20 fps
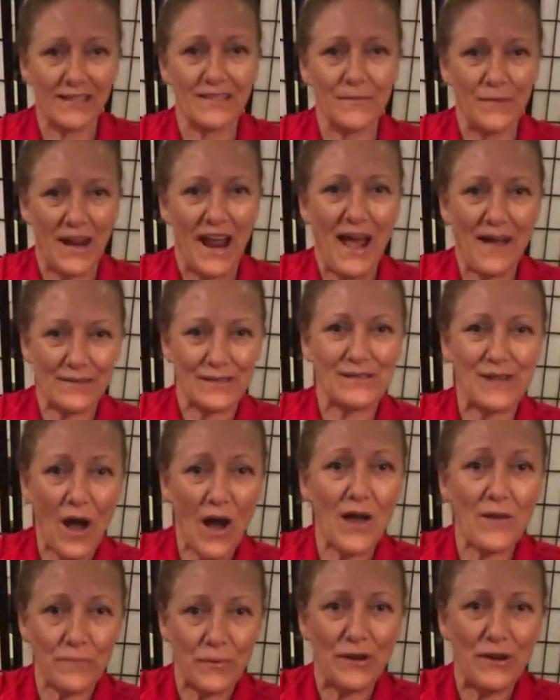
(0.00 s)
I'm gonna have
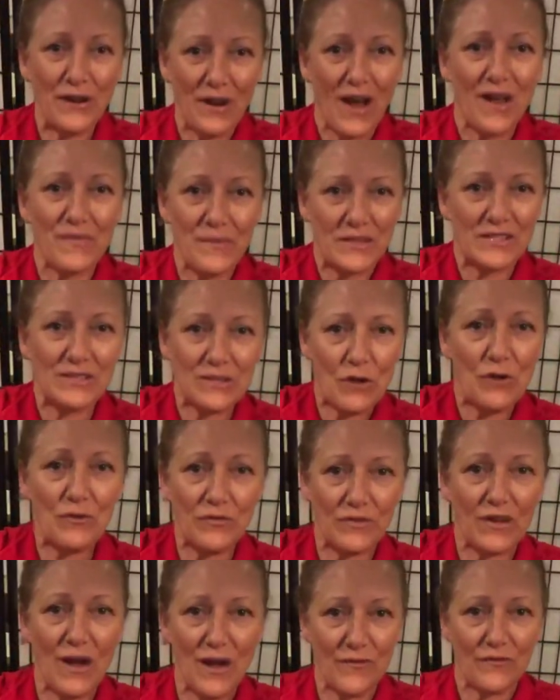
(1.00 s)
Scott put it on the
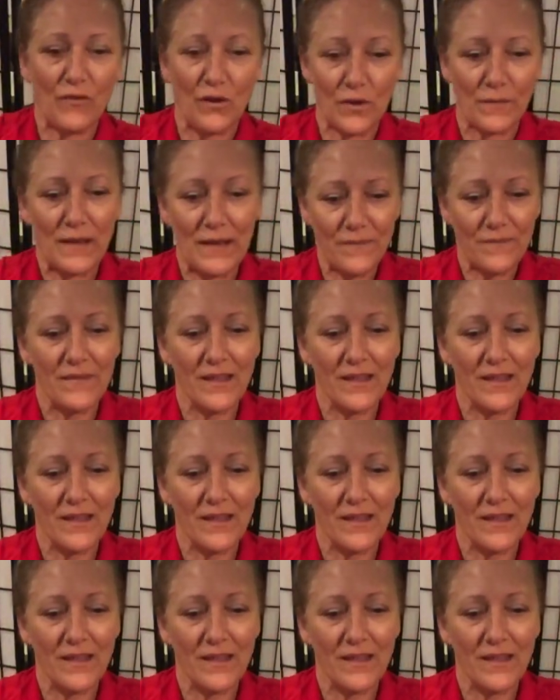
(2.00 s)
stovetop for me.